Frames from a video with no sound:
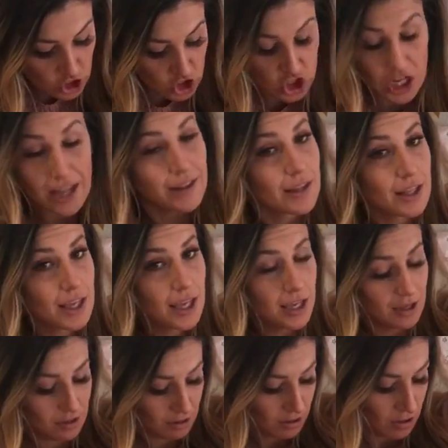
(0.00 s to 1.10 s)

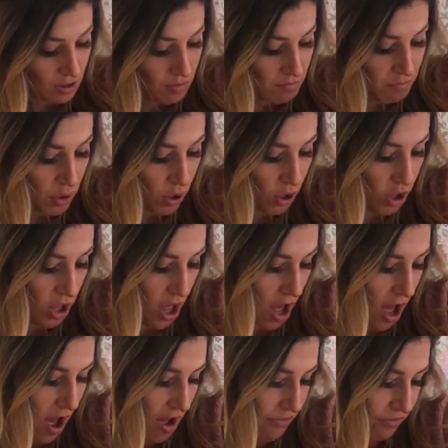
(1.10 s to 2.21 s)
gently pull
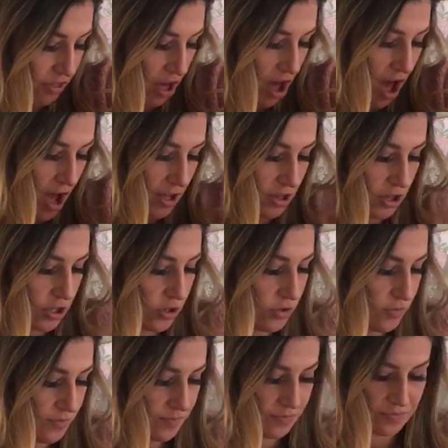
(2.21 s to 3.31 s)
off the hot
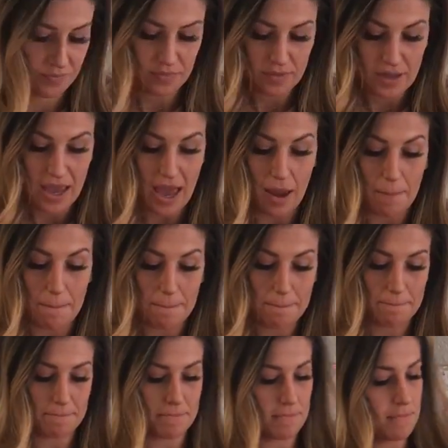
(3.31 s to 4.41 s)
glue and
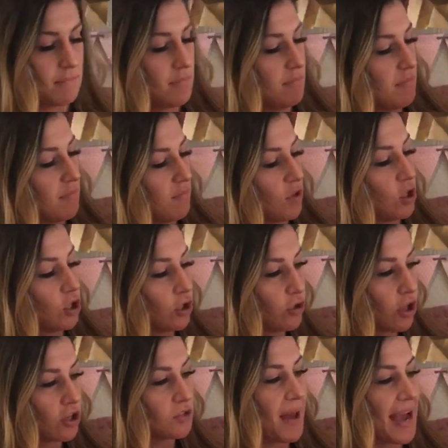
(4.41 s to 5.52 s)
glue
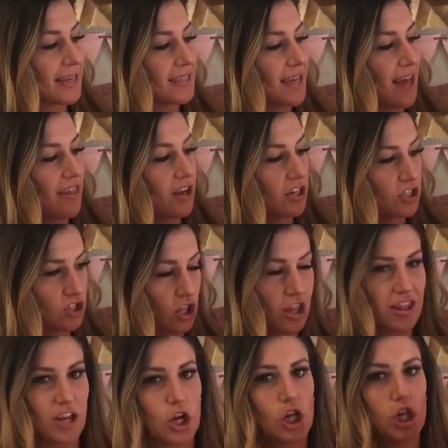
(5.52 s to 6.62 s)
those back together so
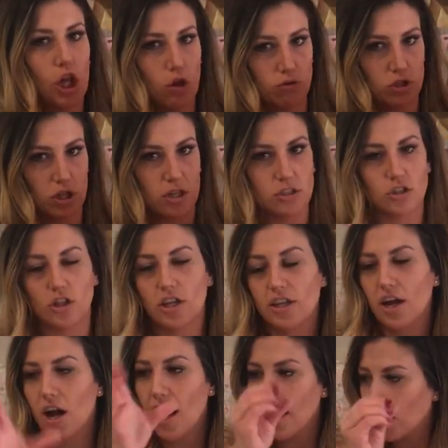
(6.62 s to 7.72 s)
that they're closer, so
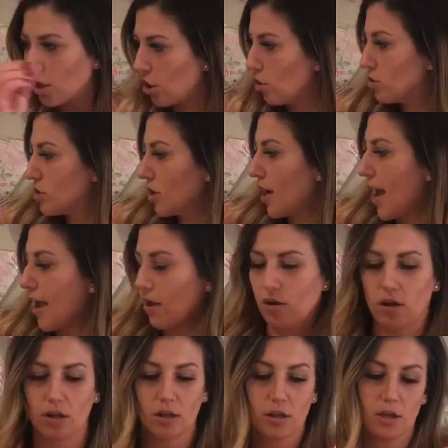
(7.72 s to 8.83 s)
that they're at a closer
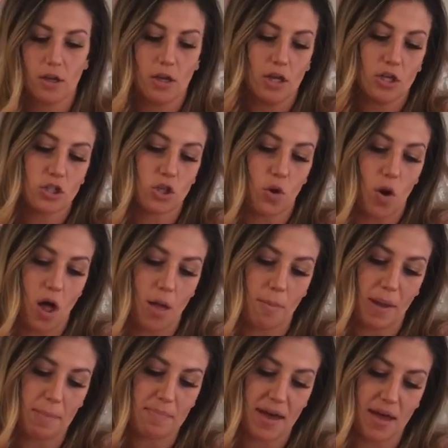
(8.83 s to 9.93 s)
angle, so all
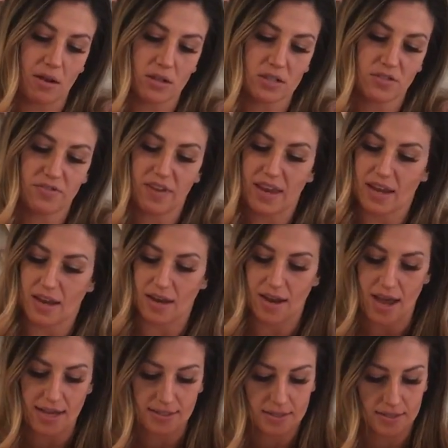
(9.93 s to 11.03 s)
my petals fit in
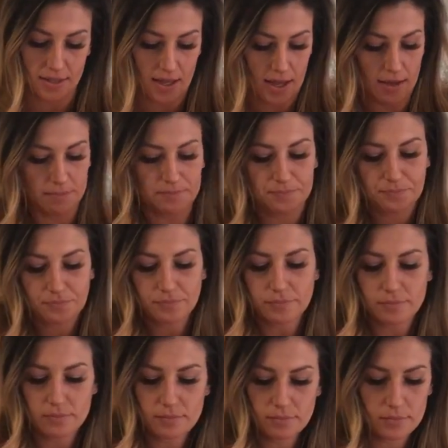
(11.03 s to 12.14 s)
nicely.
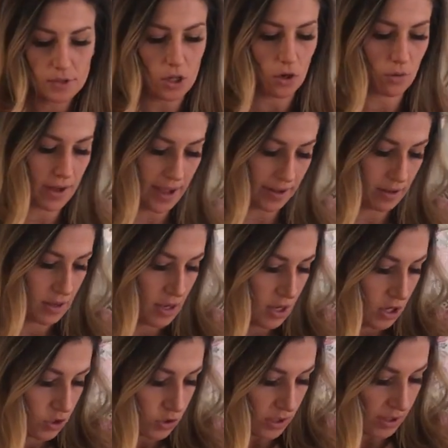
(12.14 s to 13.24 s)
Okay,
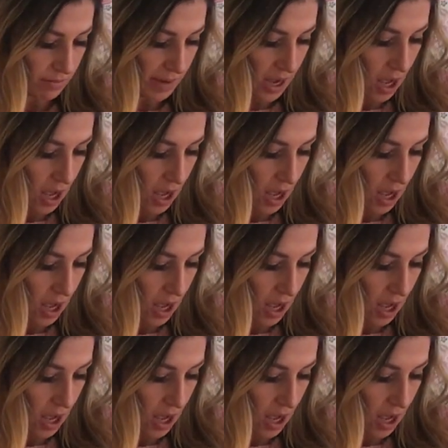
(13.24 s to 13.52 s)
so I did my